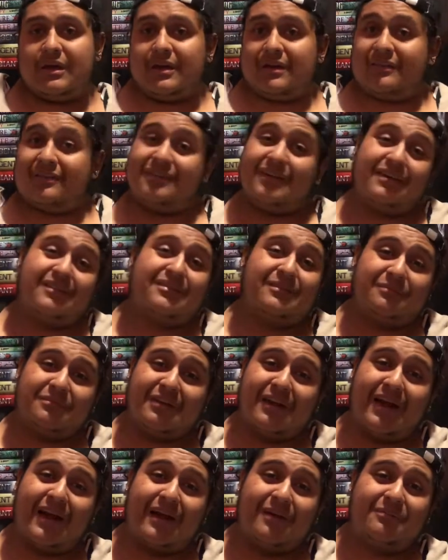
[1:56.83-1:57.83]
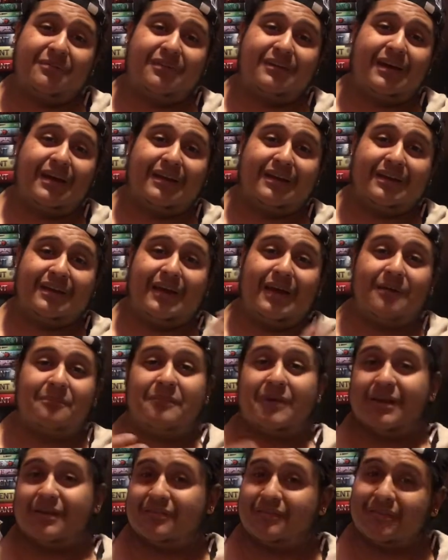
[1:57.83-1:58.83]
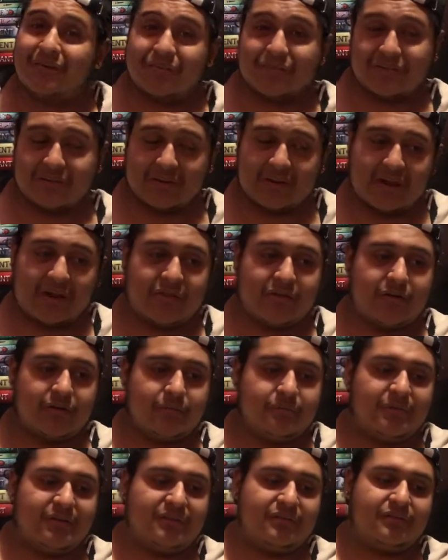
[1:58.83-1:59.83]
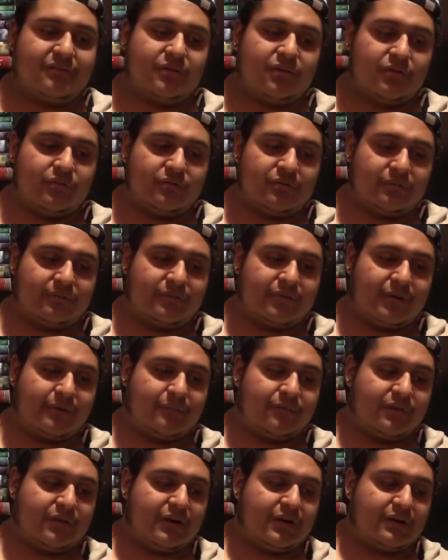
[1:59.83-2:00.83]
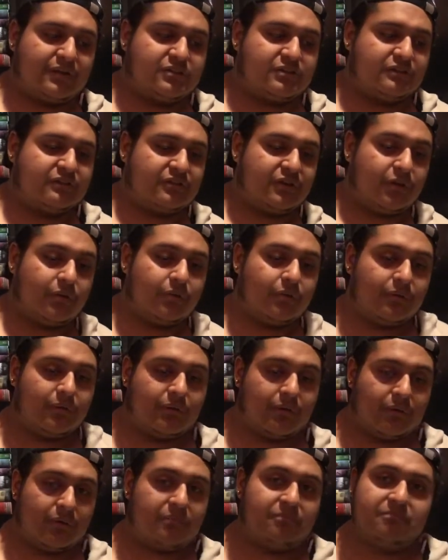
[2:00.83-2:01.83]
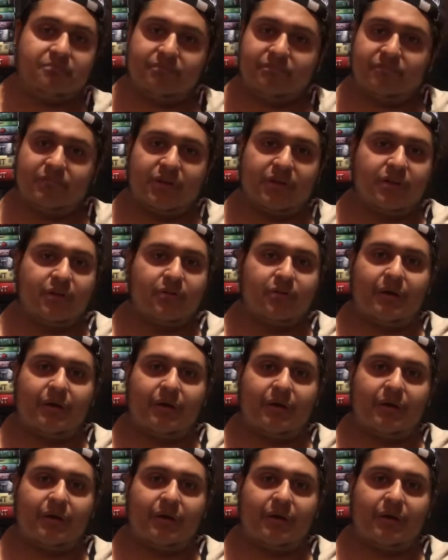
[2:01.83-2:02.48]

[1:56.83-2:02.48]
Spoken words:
take some time to kind of get my stuff together, because, you know, sometimes you gotta just go, you know,